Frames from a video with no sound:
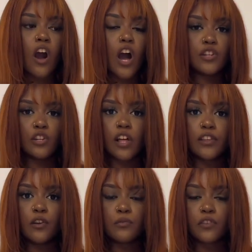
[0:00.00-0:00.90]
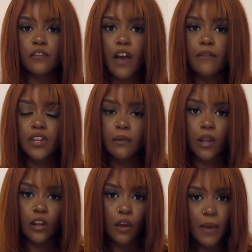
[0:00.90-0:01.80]
I do like the option of having them
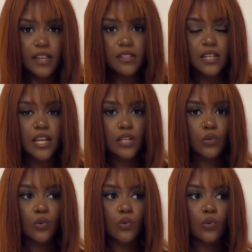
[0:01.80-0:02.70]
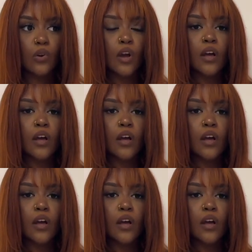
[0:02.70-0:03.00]
like low-waisted or